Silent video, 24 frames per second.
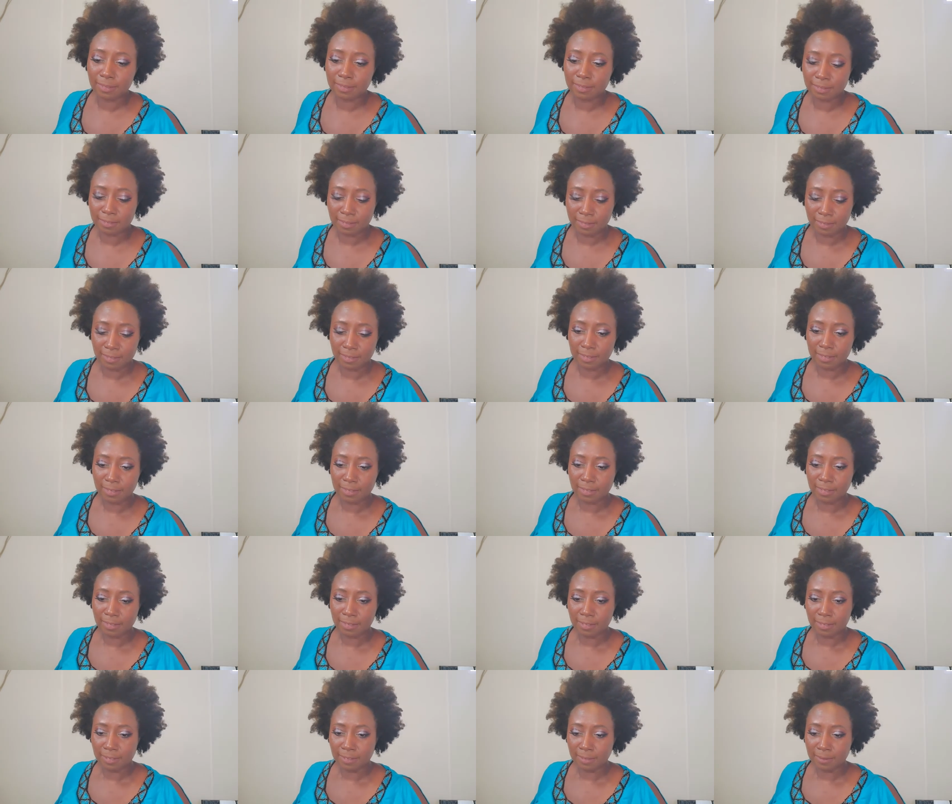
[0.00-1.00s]

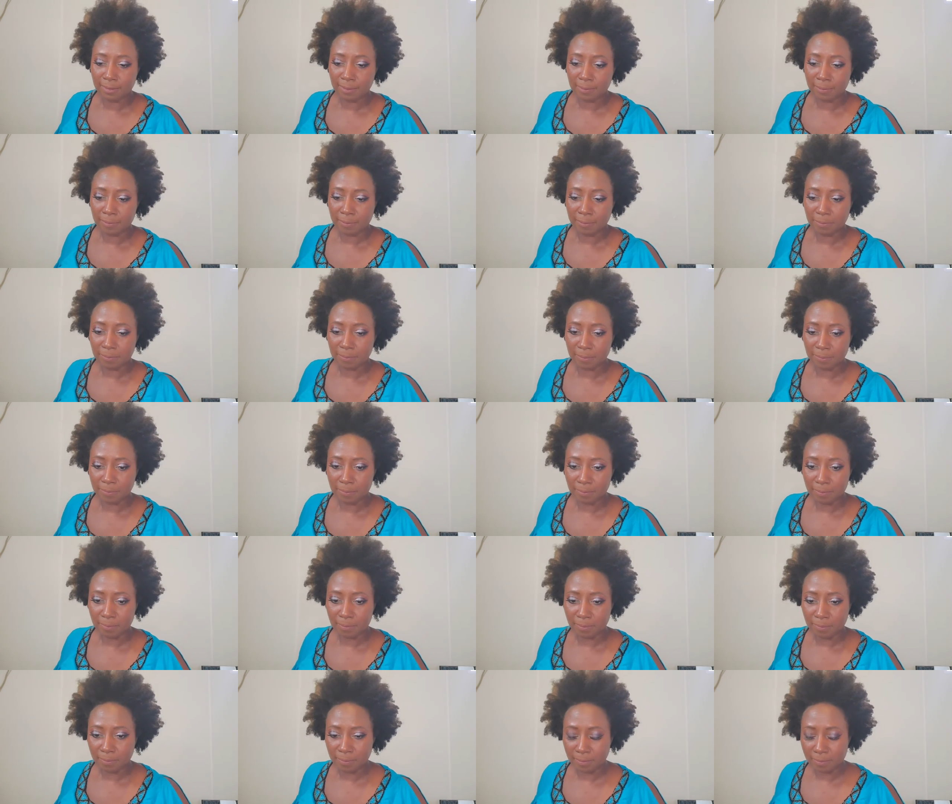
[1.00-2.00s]

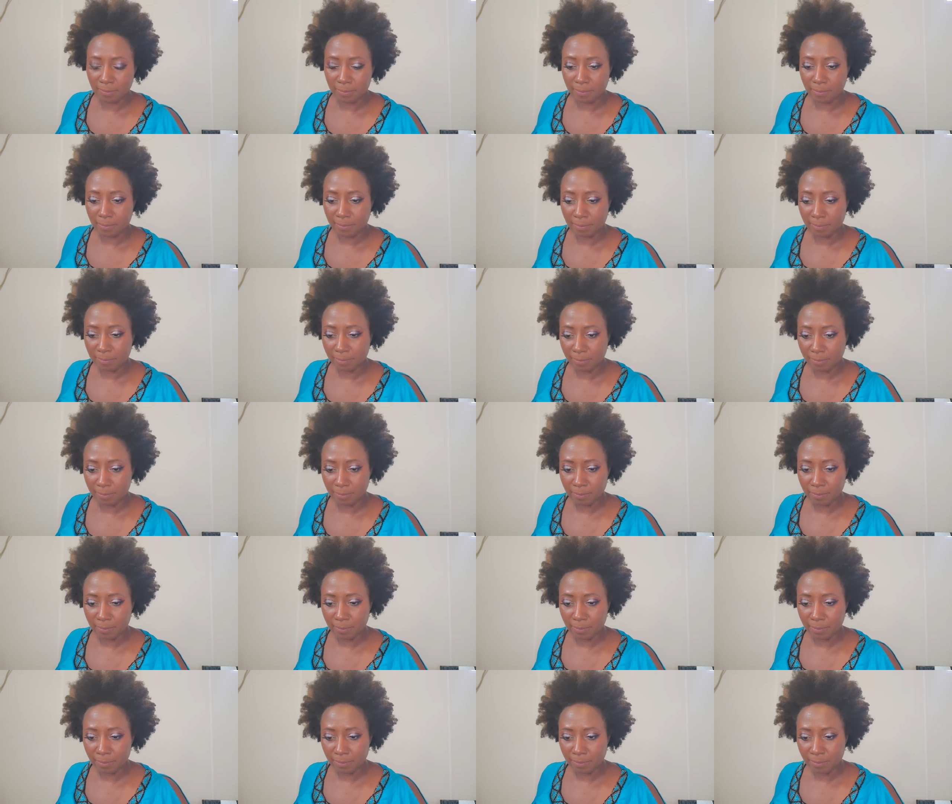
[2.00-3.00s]

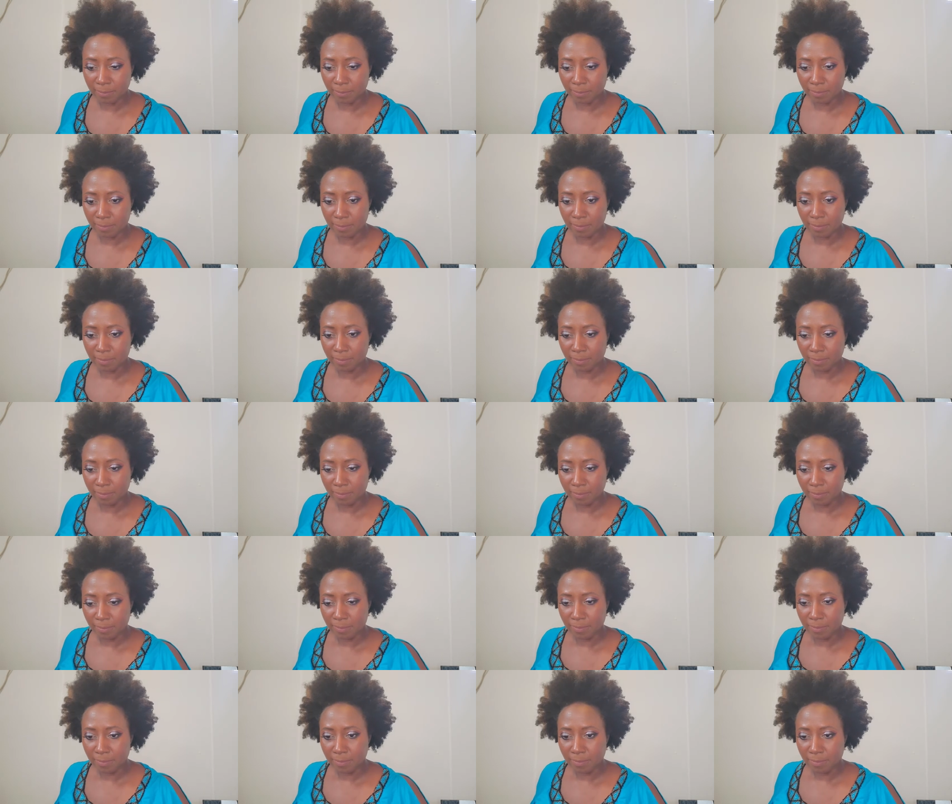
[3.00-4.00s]

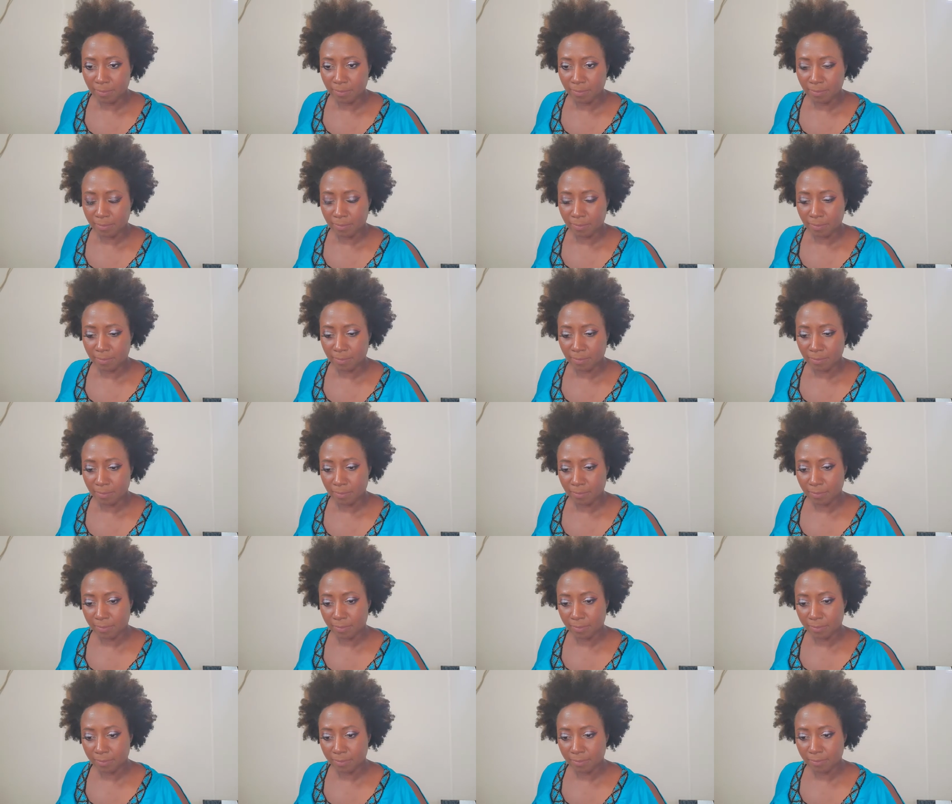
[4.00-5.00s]

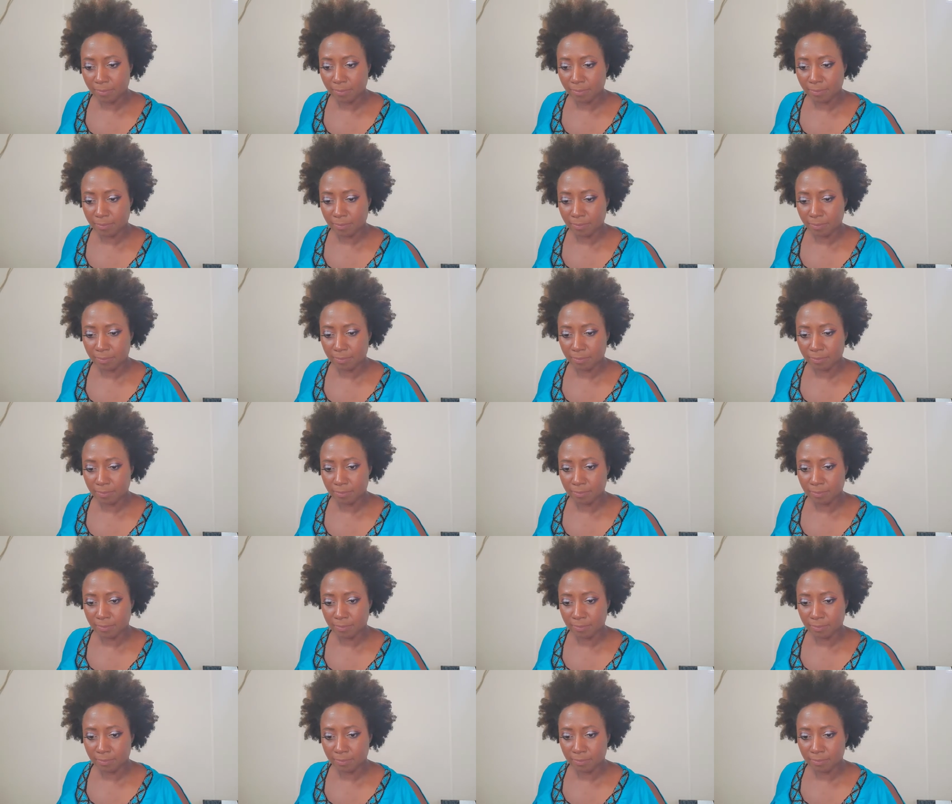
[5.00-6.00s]

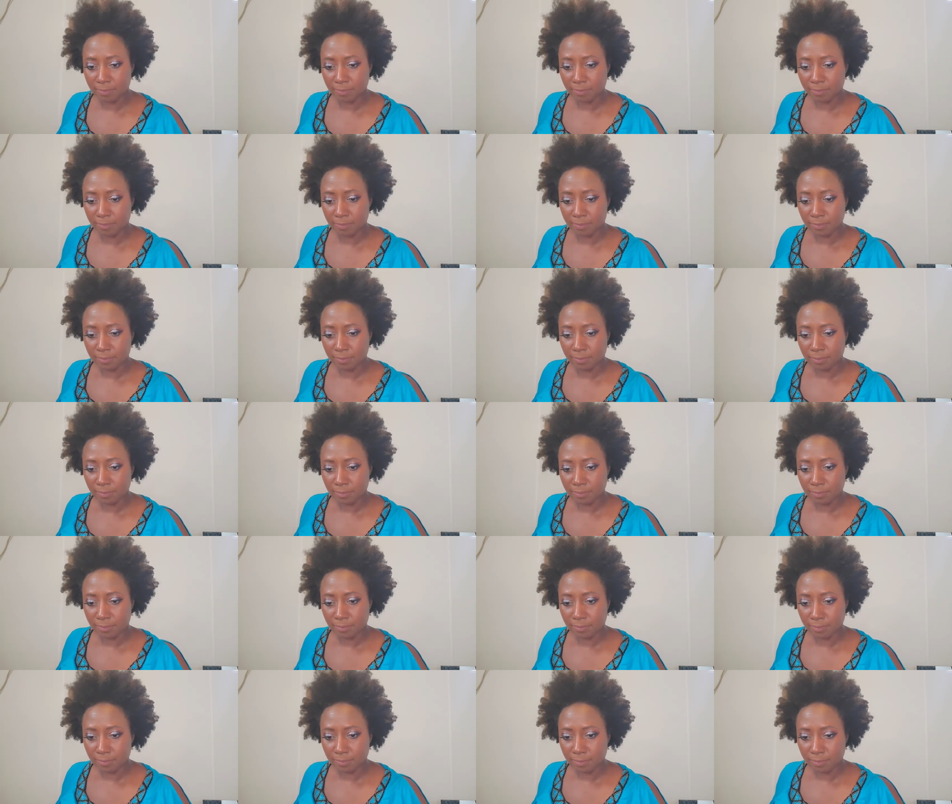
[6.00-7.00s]

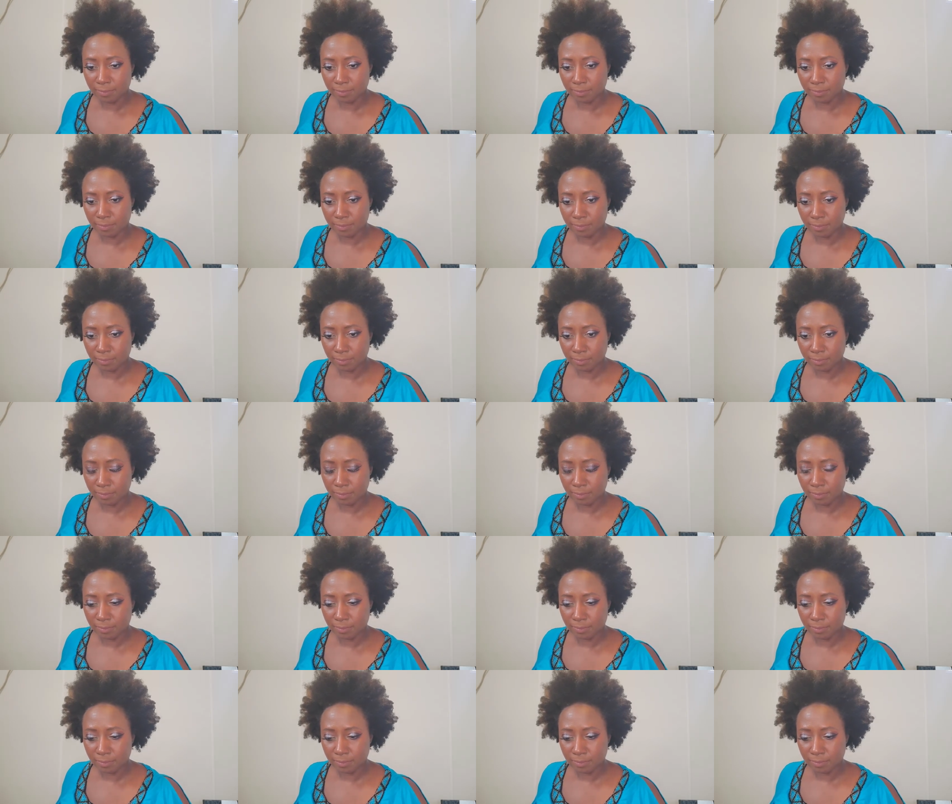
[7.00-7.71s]
(no one is talking)